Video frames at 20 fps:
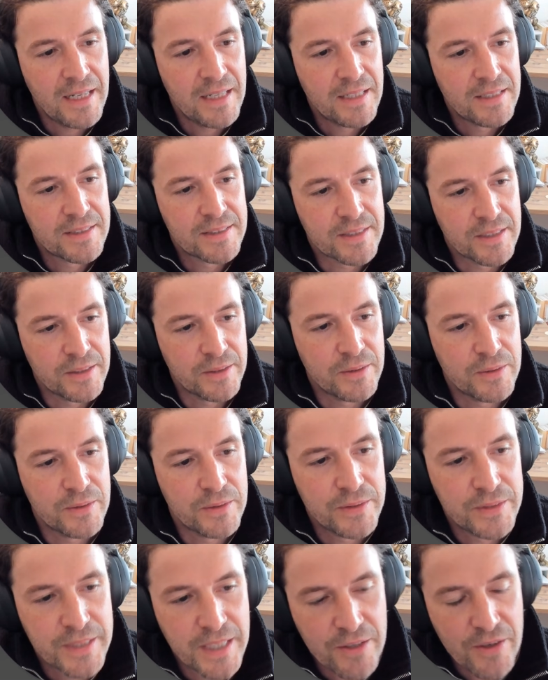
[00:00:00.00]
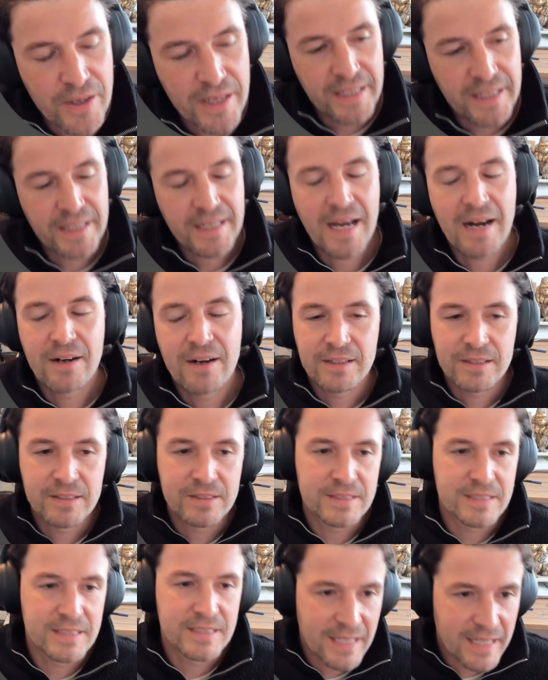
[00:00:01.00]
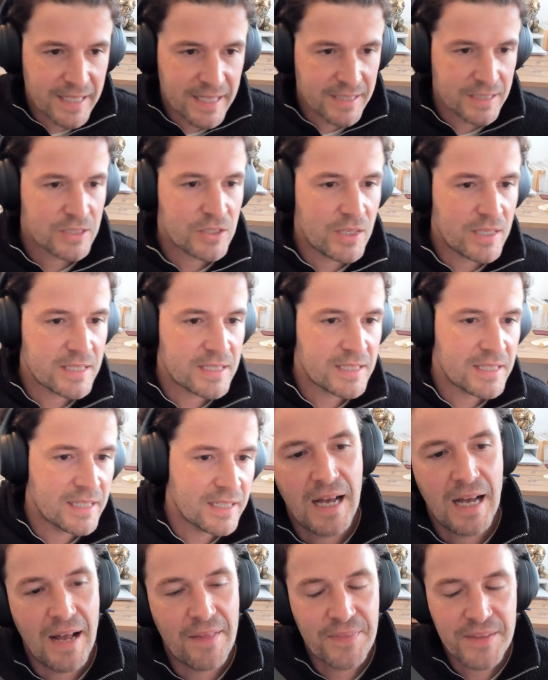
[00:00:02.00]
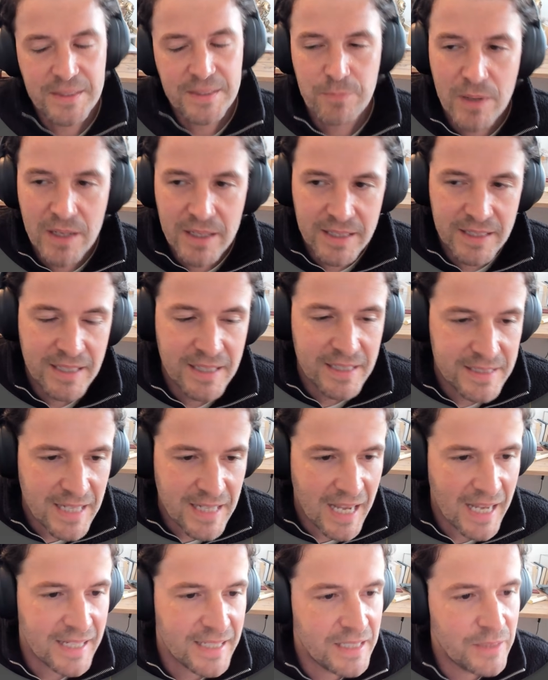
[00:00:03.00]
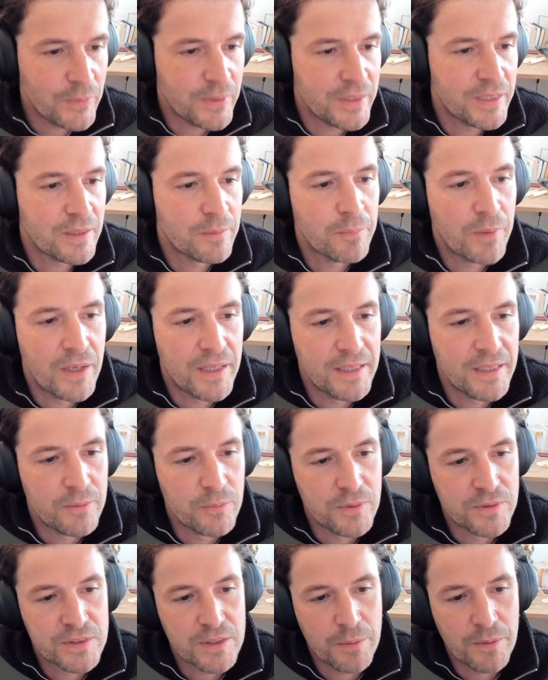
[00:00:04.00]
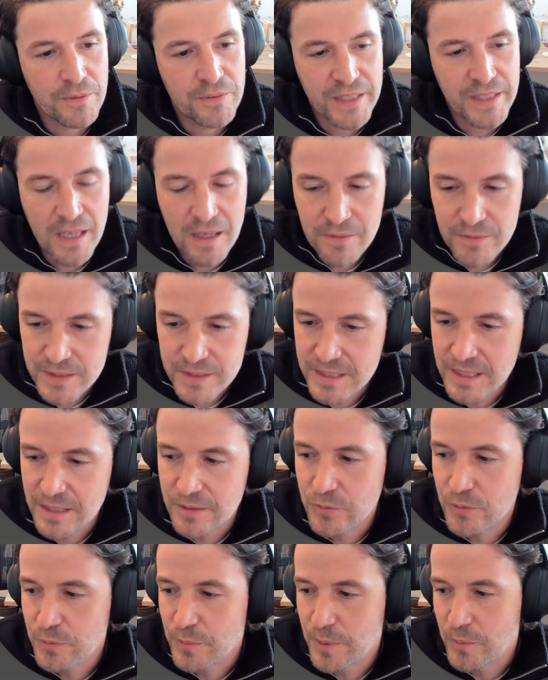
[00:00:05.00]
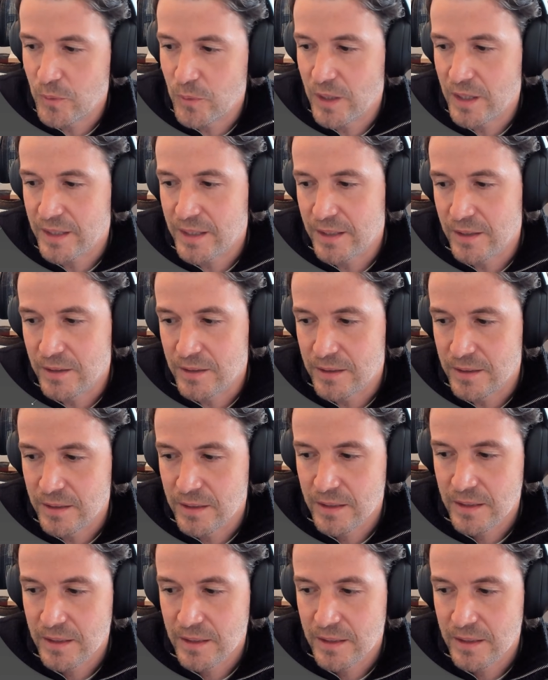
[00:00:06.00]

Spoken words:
So generating characters is interesting, and this plugin is handy when you combine it with some of the other stuff we've been working on.